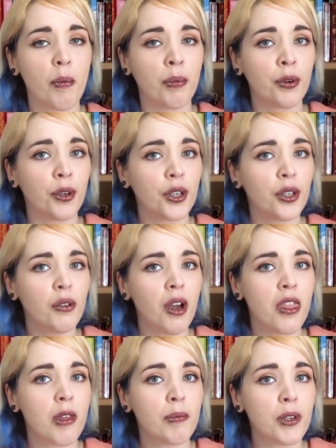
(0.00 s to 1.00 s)
Prue
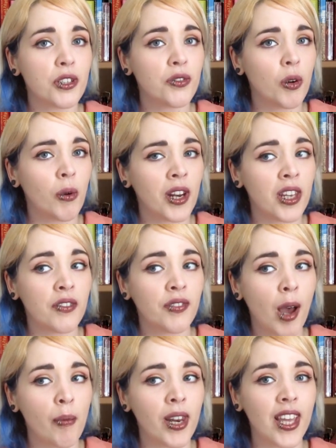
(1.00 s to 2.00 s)
the beautiful one in the
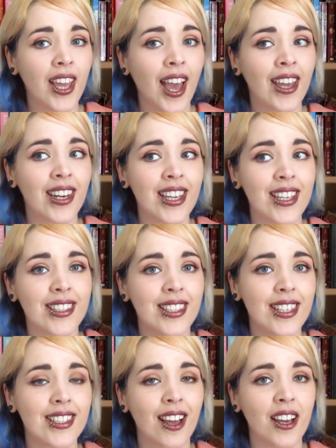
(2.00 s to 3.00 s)
family and he
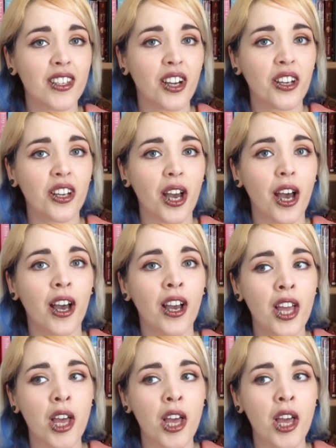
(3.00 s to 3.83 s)
sees her younger,